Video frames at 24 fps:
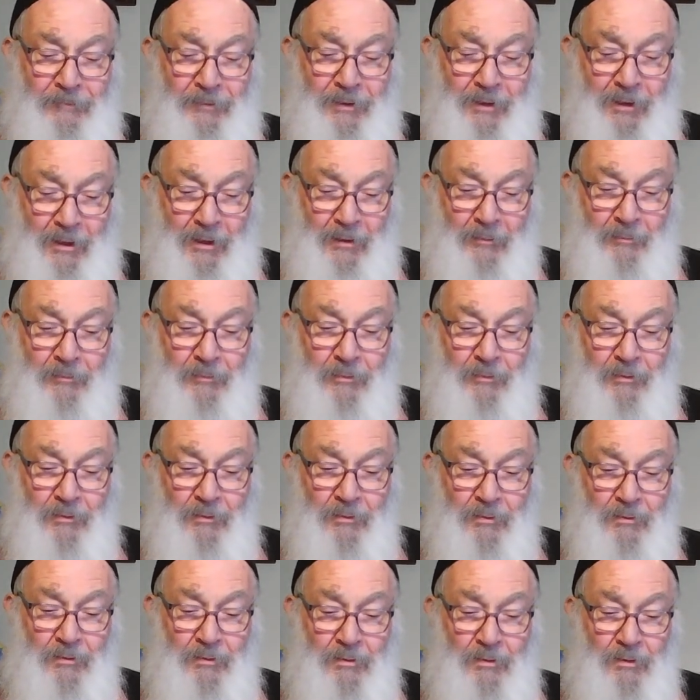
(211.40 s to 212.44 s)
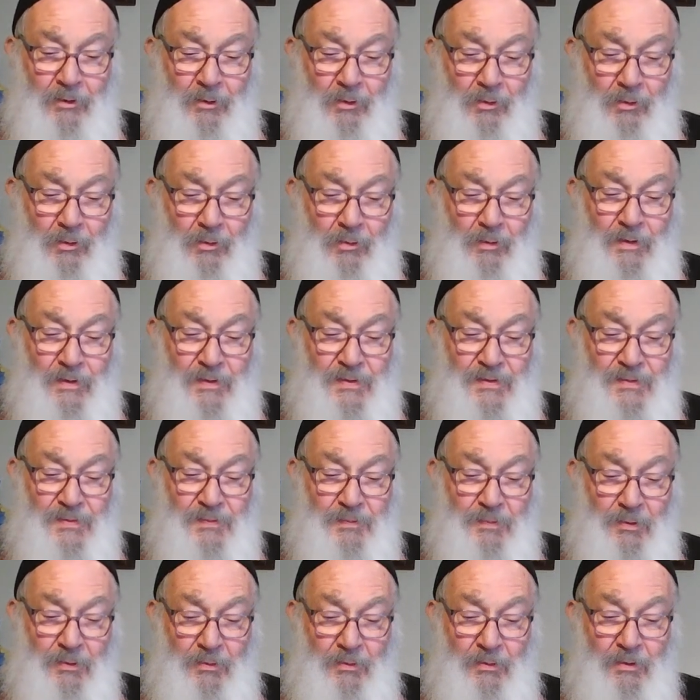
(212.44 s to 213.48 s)
Come, Holy
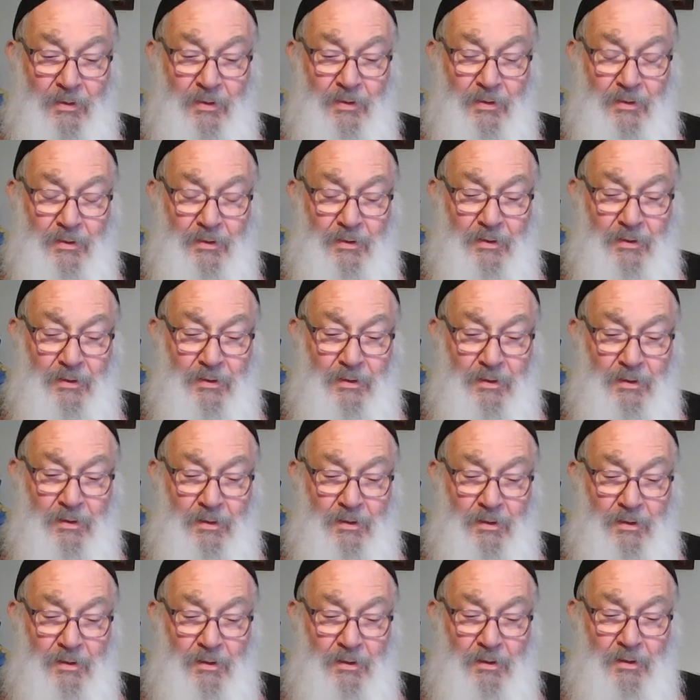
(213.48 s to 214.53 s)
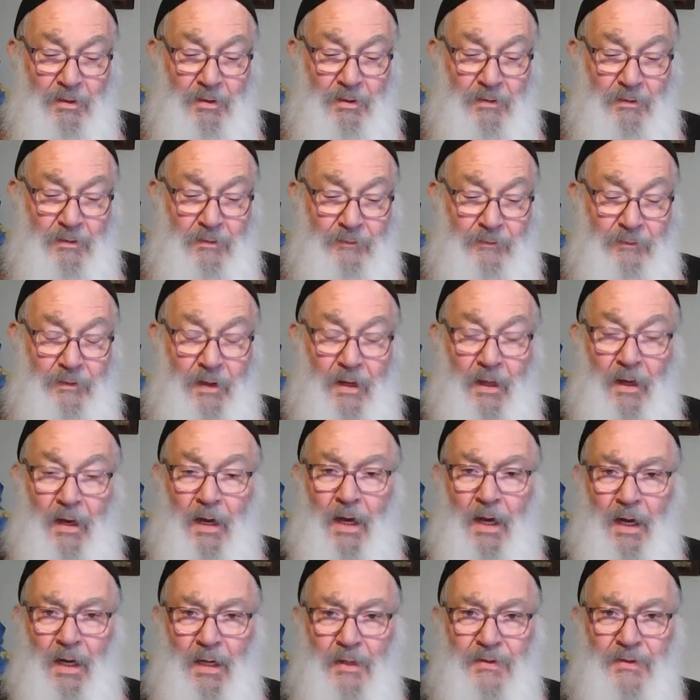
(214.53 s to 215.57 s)
Spirit, fill our
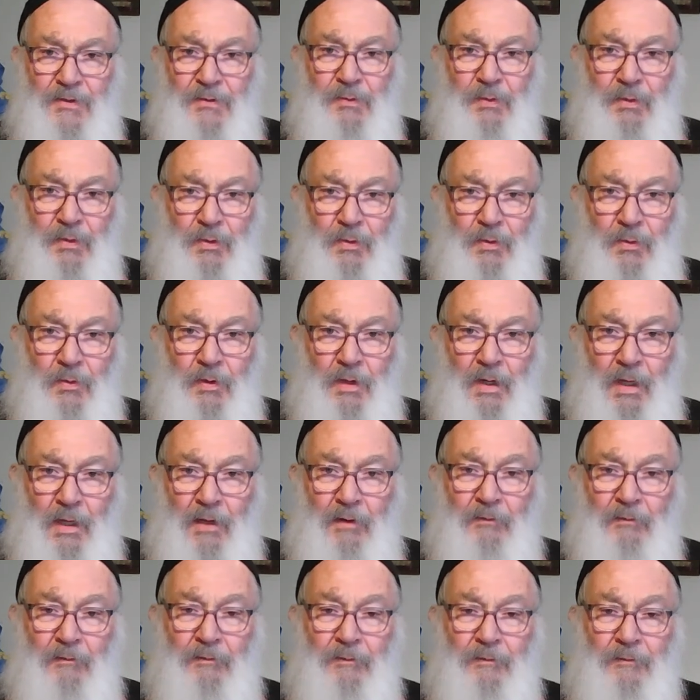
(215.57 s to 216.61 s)
hearts with your love.